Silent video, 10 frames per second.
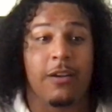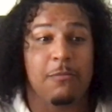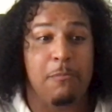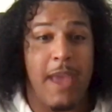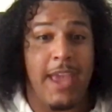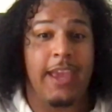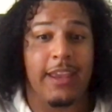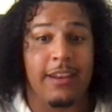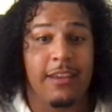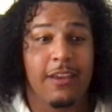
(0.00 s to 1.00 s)
Oh made. wow!
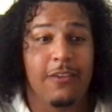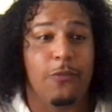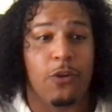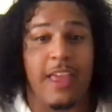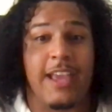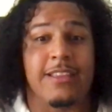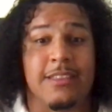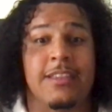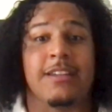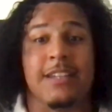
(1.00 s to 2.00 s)
Or
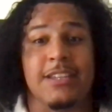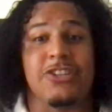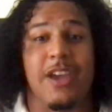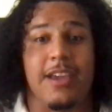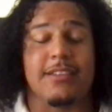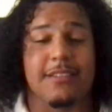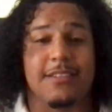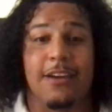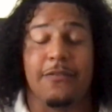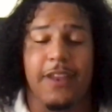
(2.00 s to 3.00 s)
like the DJs and
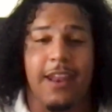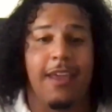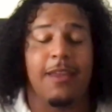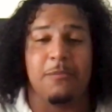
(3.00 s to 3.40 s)
Ooh, stuff.